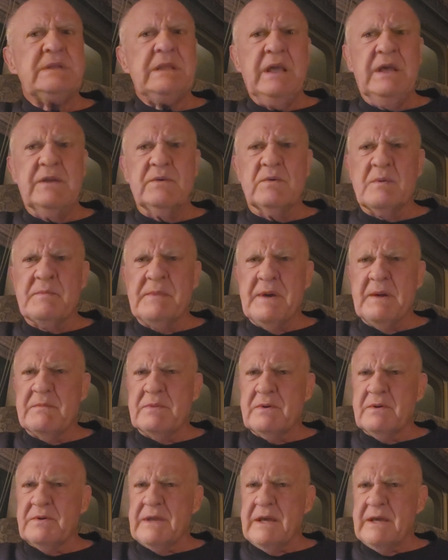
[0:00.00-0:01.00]
And
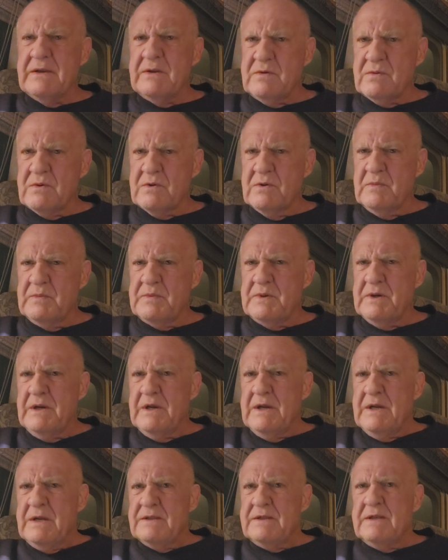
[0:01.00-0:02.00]
remember that group
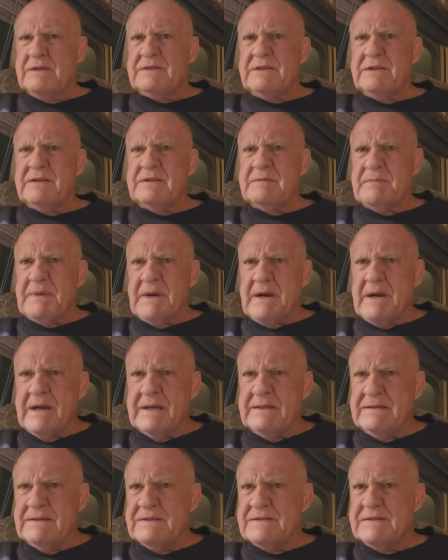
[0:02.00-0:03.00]
that's hidden
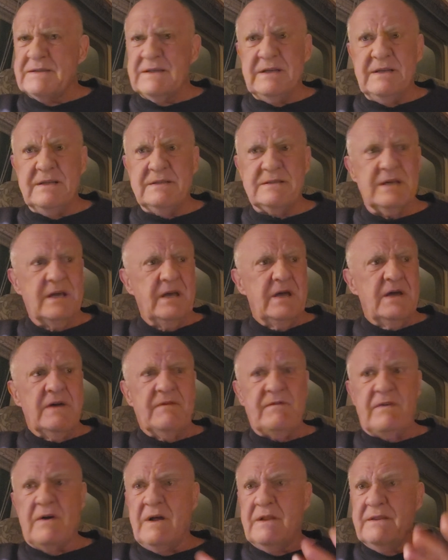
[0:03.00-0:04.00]
behind the scenes
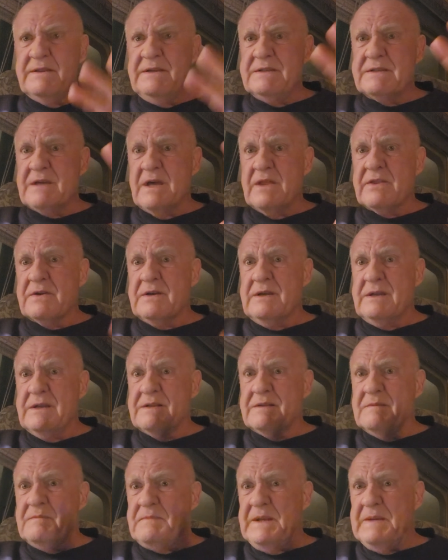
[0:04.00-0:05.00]
of all these other
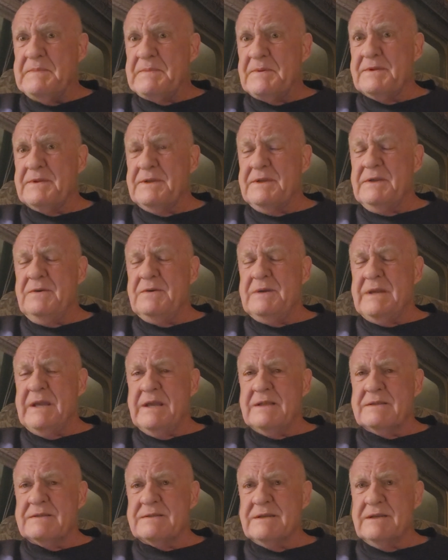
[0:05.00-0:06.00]
hidden people that you
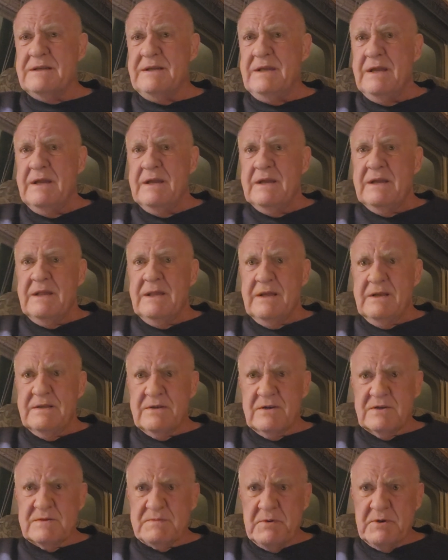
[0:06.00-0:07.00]
can't see. And
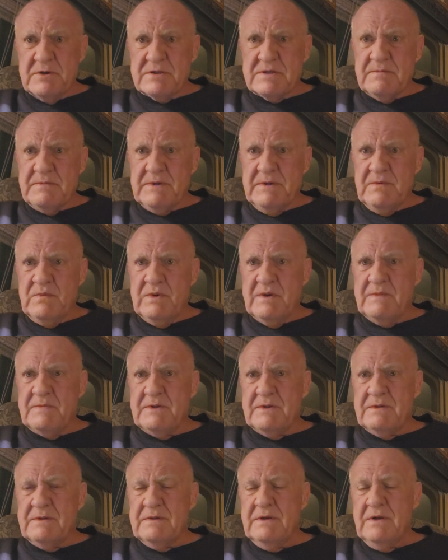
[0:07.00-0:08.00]
they're supposed to be
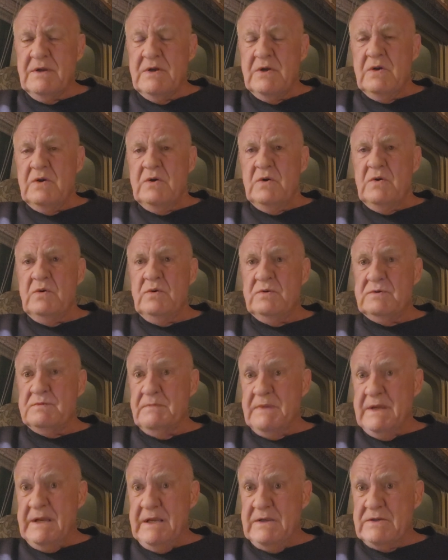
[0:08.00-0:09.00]
women whose
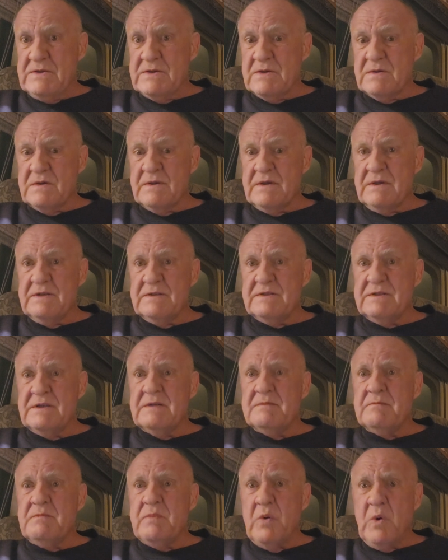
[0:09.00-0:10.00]
major is
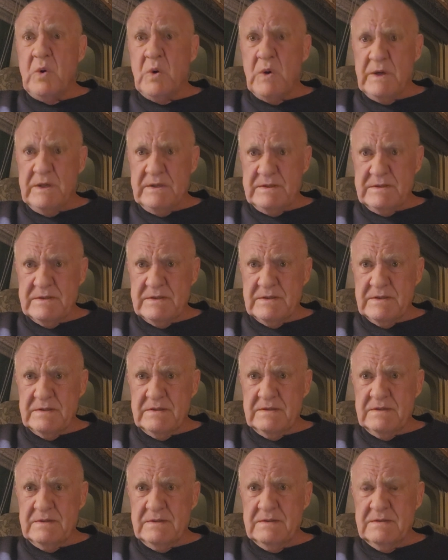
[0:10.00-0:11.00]
in poisoning.
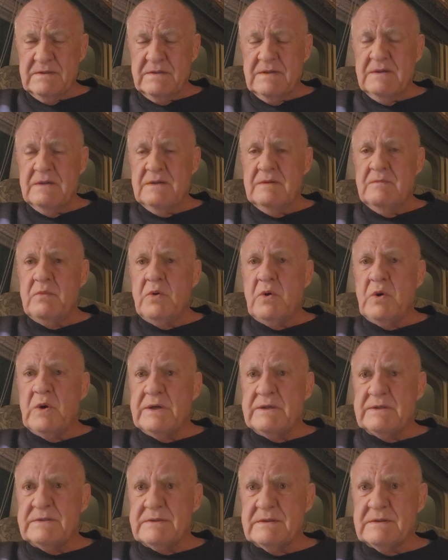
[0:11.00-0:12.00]

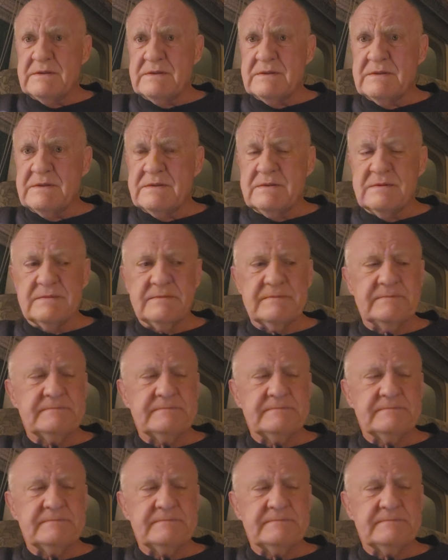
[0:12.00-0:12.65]
Poisons.